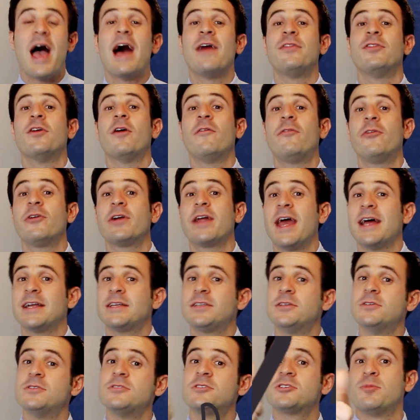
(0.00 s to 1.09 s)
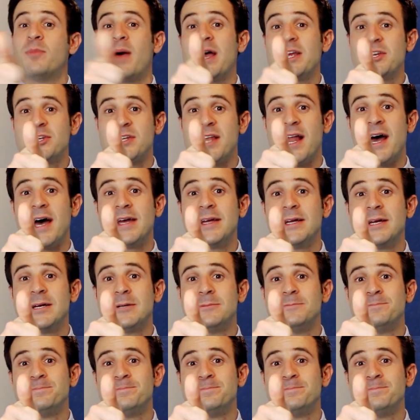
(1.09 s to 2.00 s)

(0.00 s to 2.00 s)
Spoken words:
and don't forget to smash like,